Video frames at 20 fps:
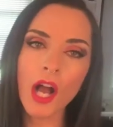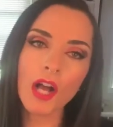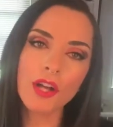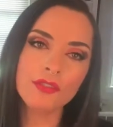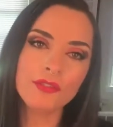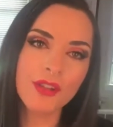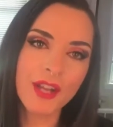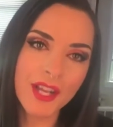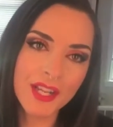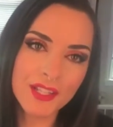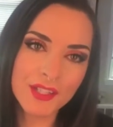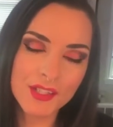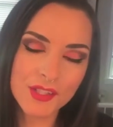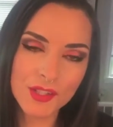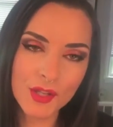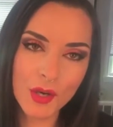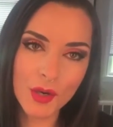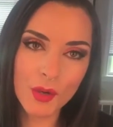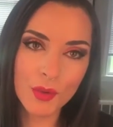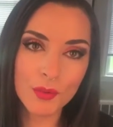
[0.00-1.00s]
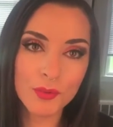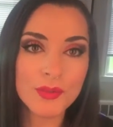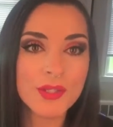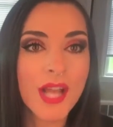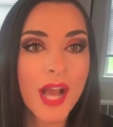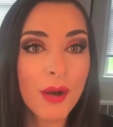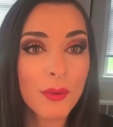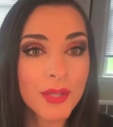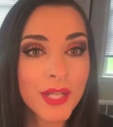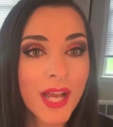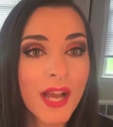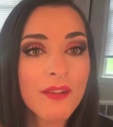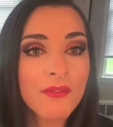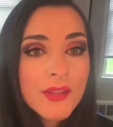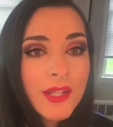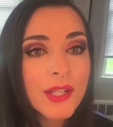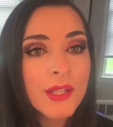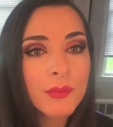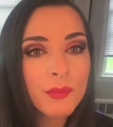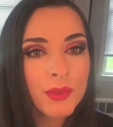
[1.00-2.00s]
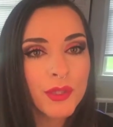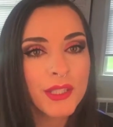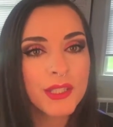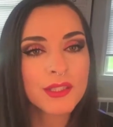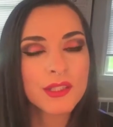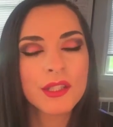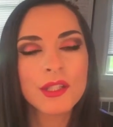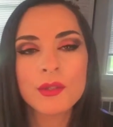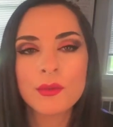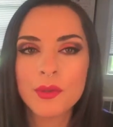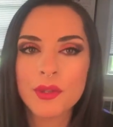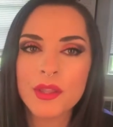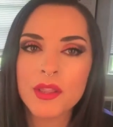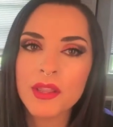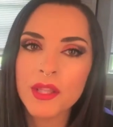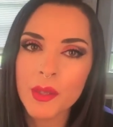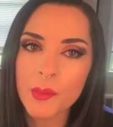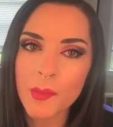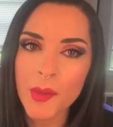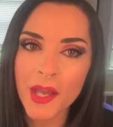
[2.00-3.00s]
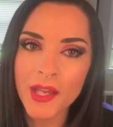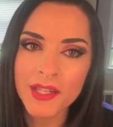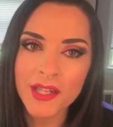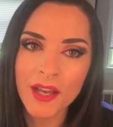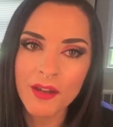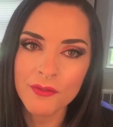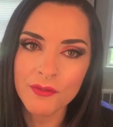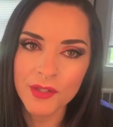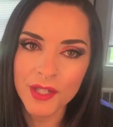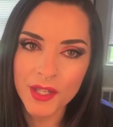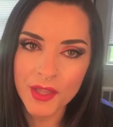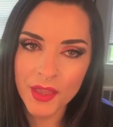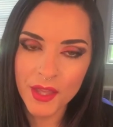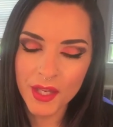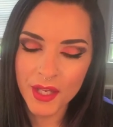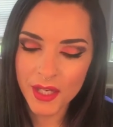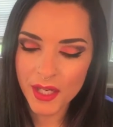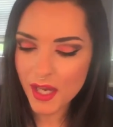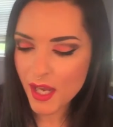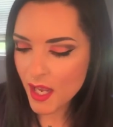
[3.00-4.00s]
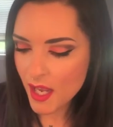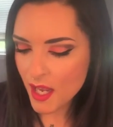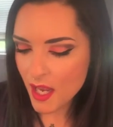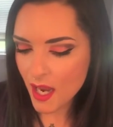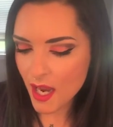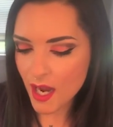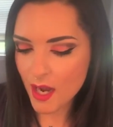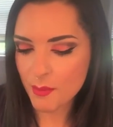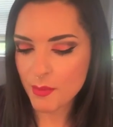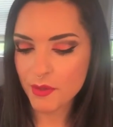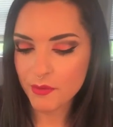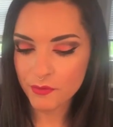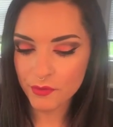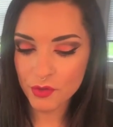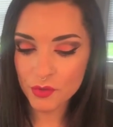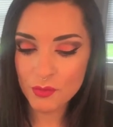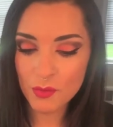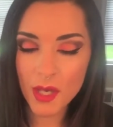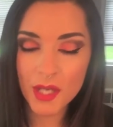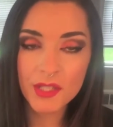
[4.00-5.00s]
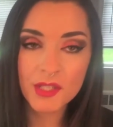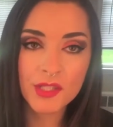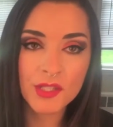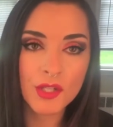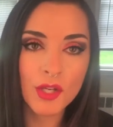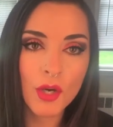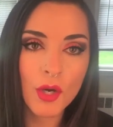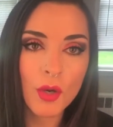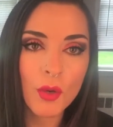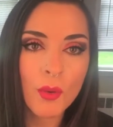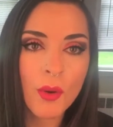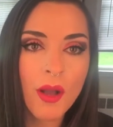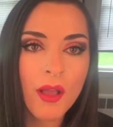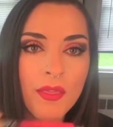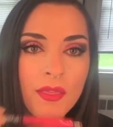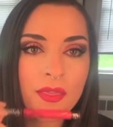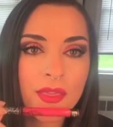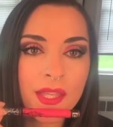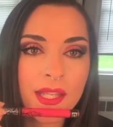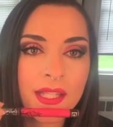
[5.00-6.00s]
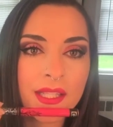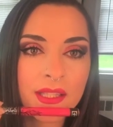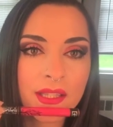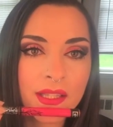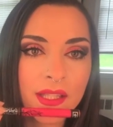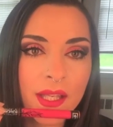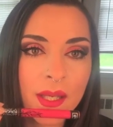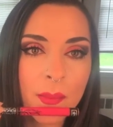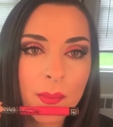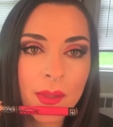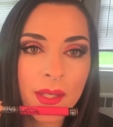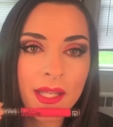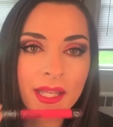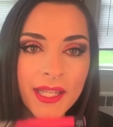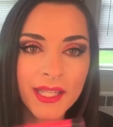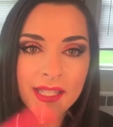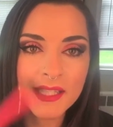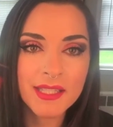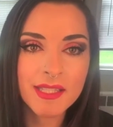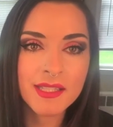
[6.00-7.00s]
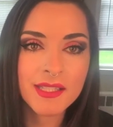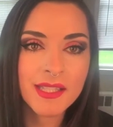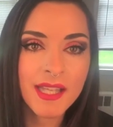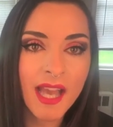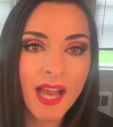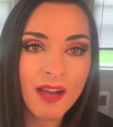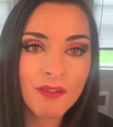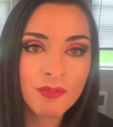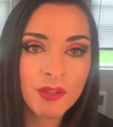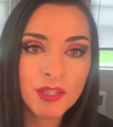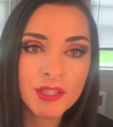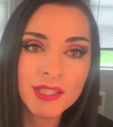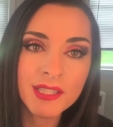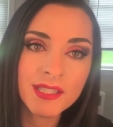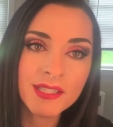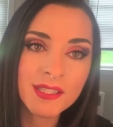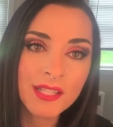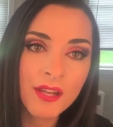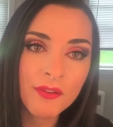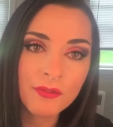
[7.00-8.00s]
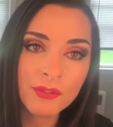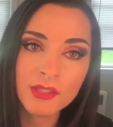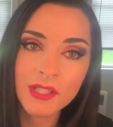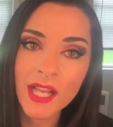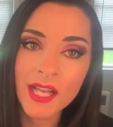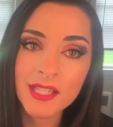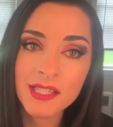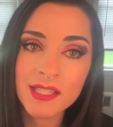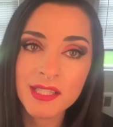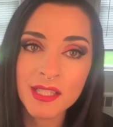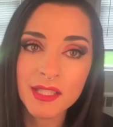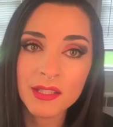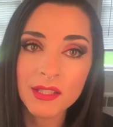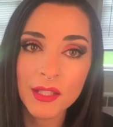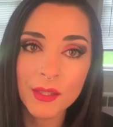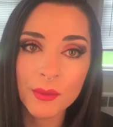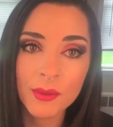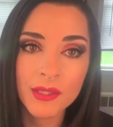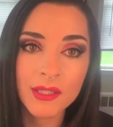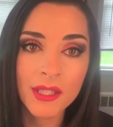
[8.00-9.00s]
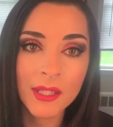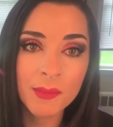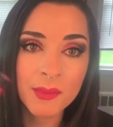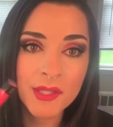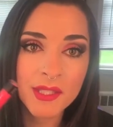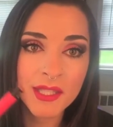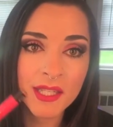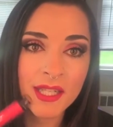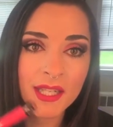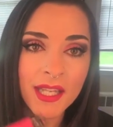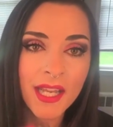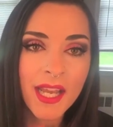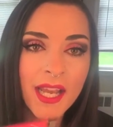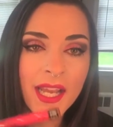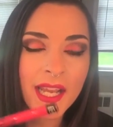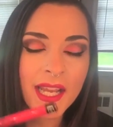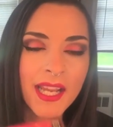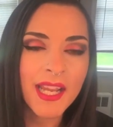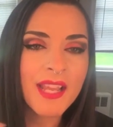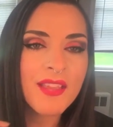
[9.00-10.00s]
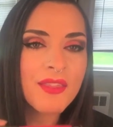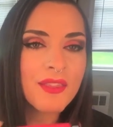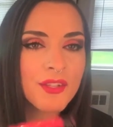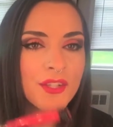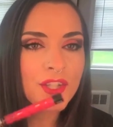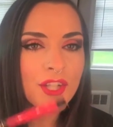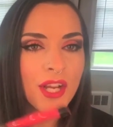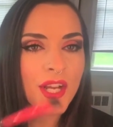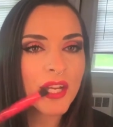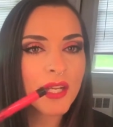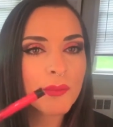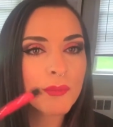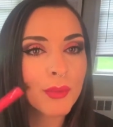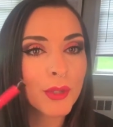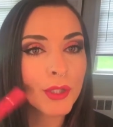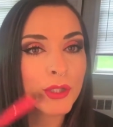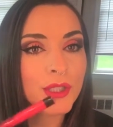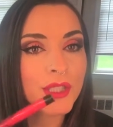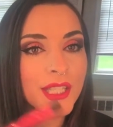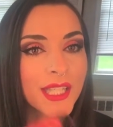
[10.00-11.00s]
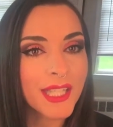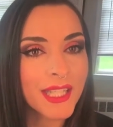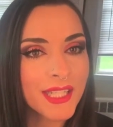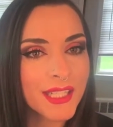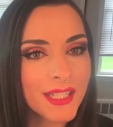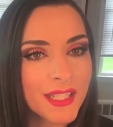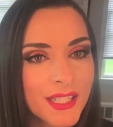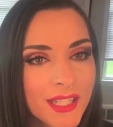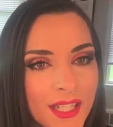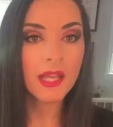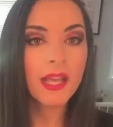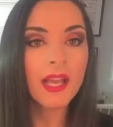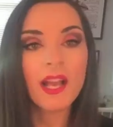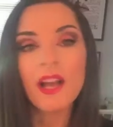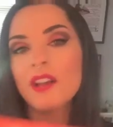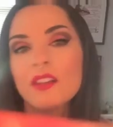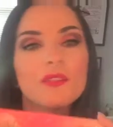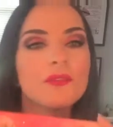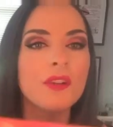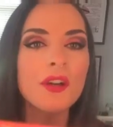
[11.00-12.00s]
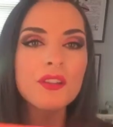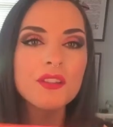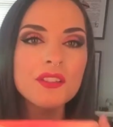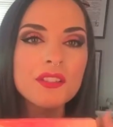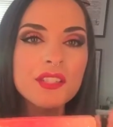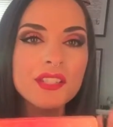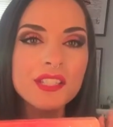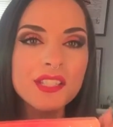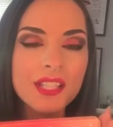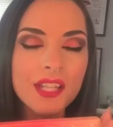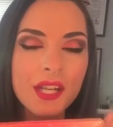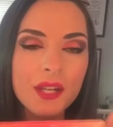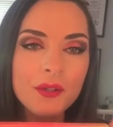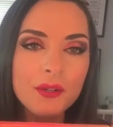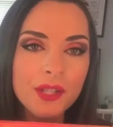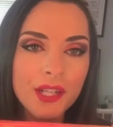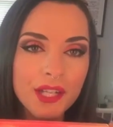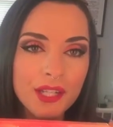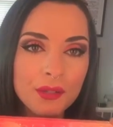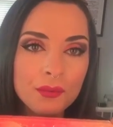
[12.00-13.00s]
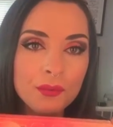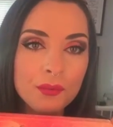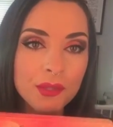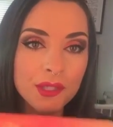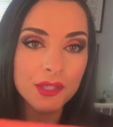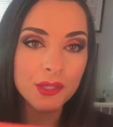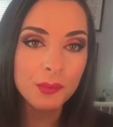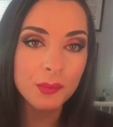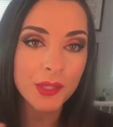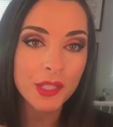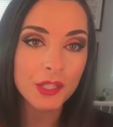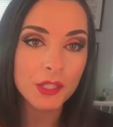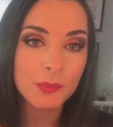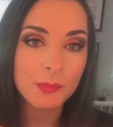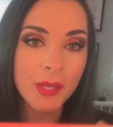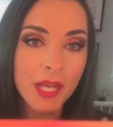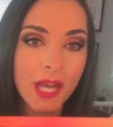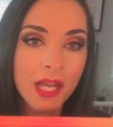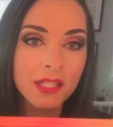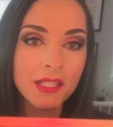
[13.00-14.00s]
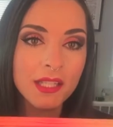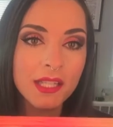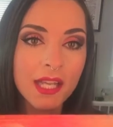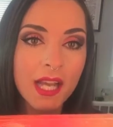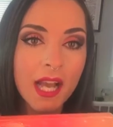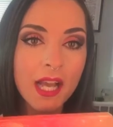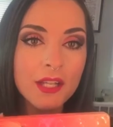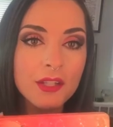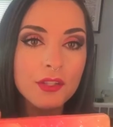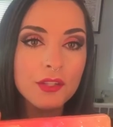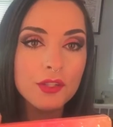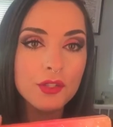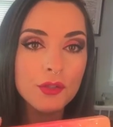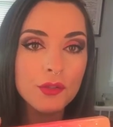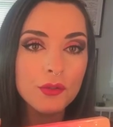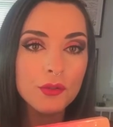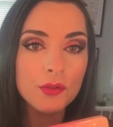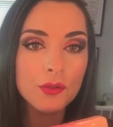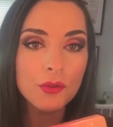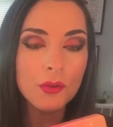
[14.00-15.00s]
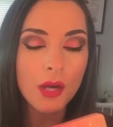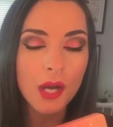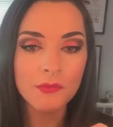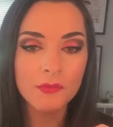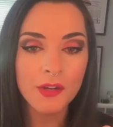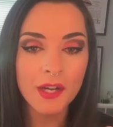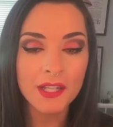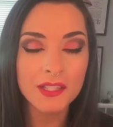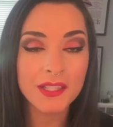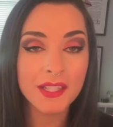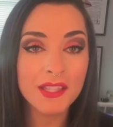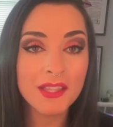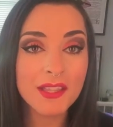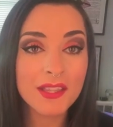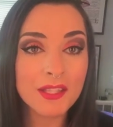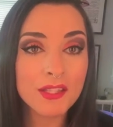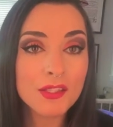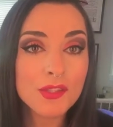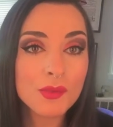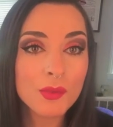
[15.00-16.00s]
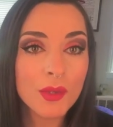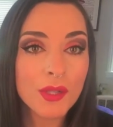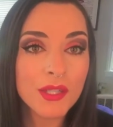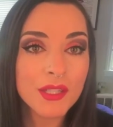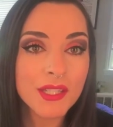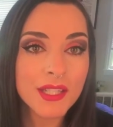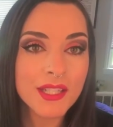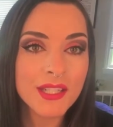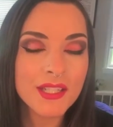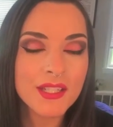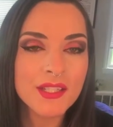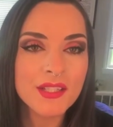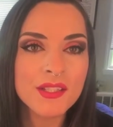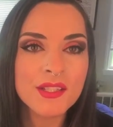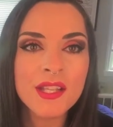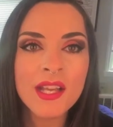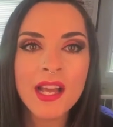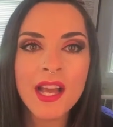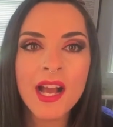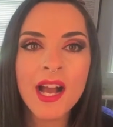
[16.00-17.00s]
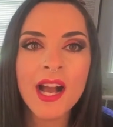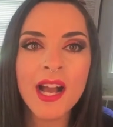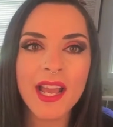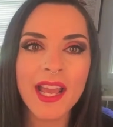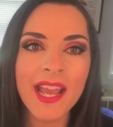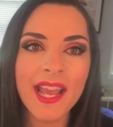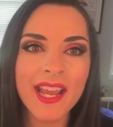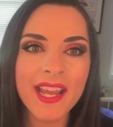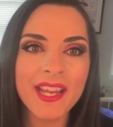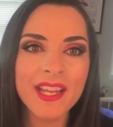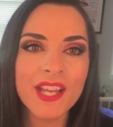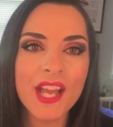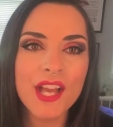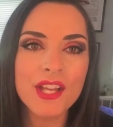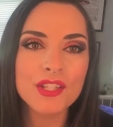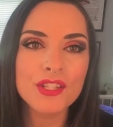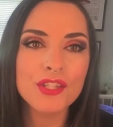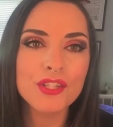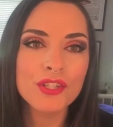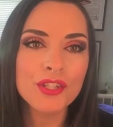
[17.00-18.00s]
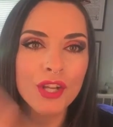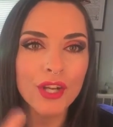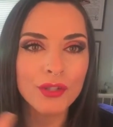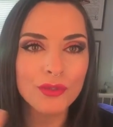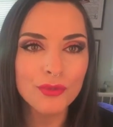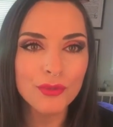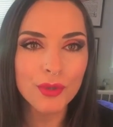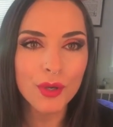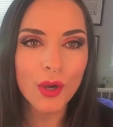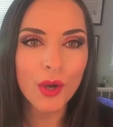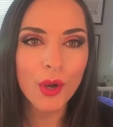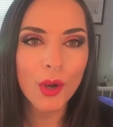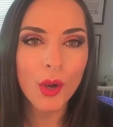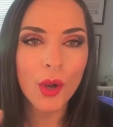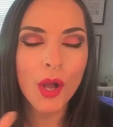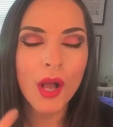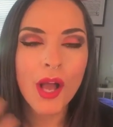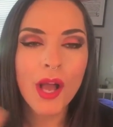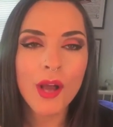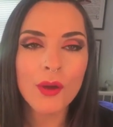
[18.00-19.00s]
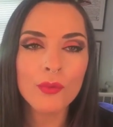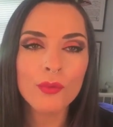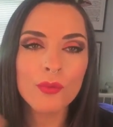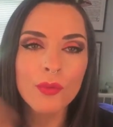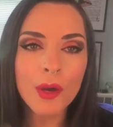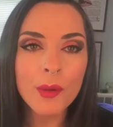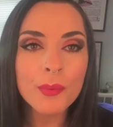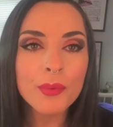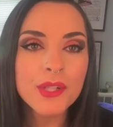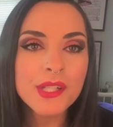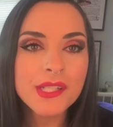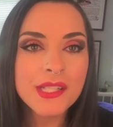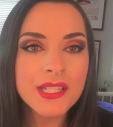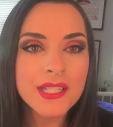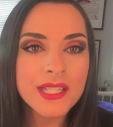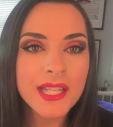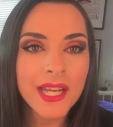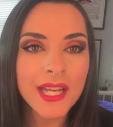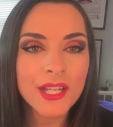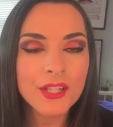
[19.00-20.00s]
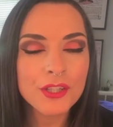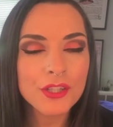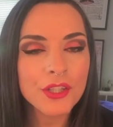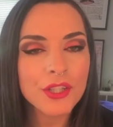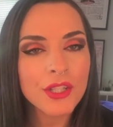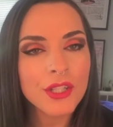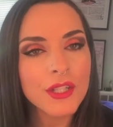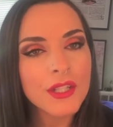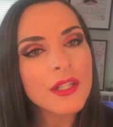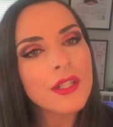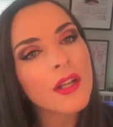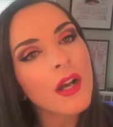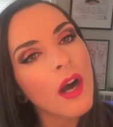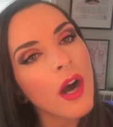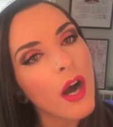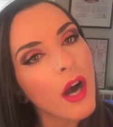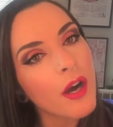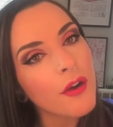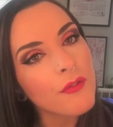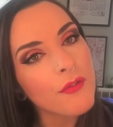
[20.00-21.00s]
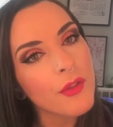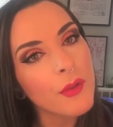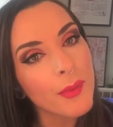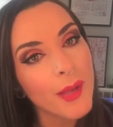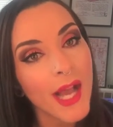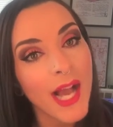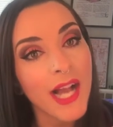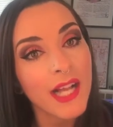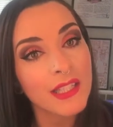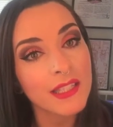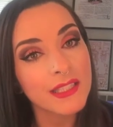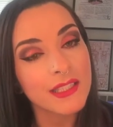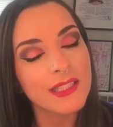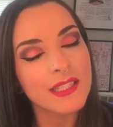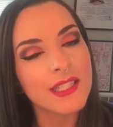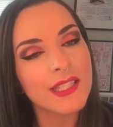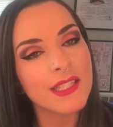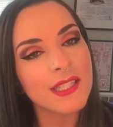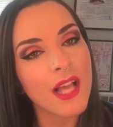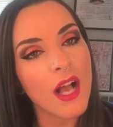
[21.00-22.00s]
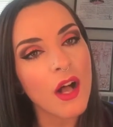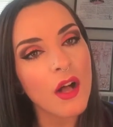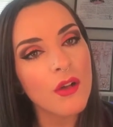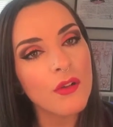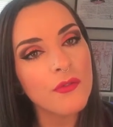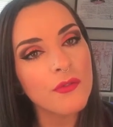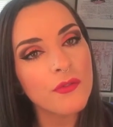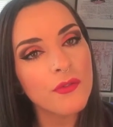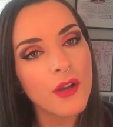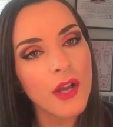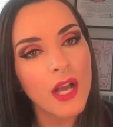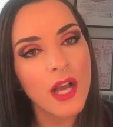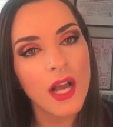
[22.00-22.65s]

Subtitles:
Alright, so now we have the complete look with lip and everything. If you must know, the lip is Kat Von D's Everlasting Liquid Lipstick in the shade Berlin. Out of all the looks that I created with the Peach palette, I do find that this one is a general representation of the palette itself.